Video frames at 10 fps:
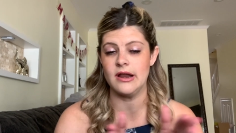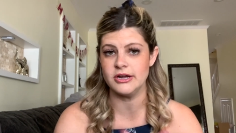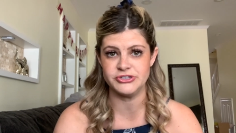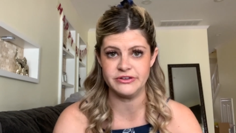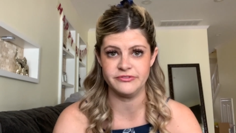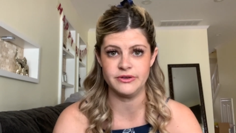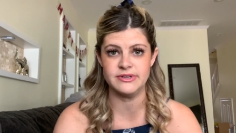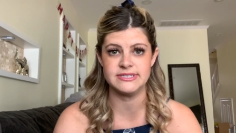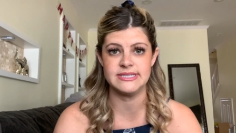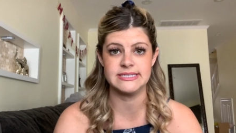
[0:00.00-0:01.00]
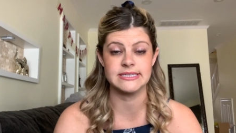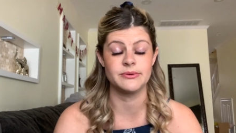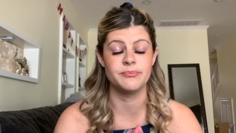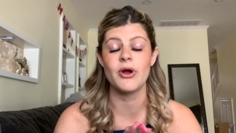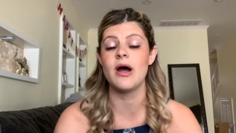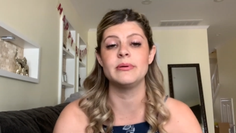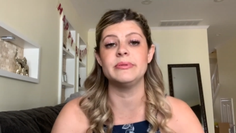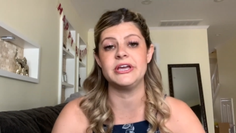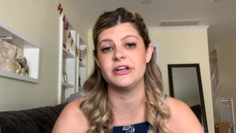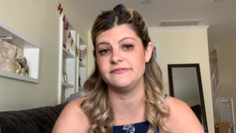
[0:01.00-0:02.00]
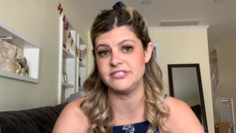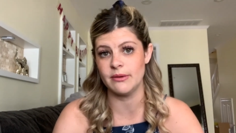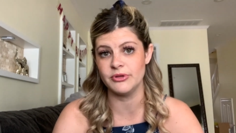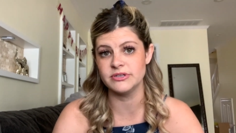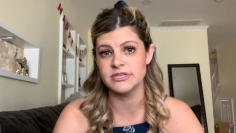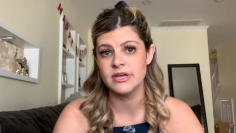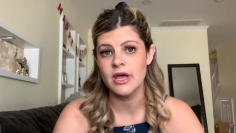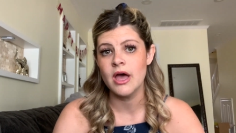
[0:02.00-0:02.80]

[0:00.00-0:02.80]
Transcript: not drink fluids, this probably could have doubled.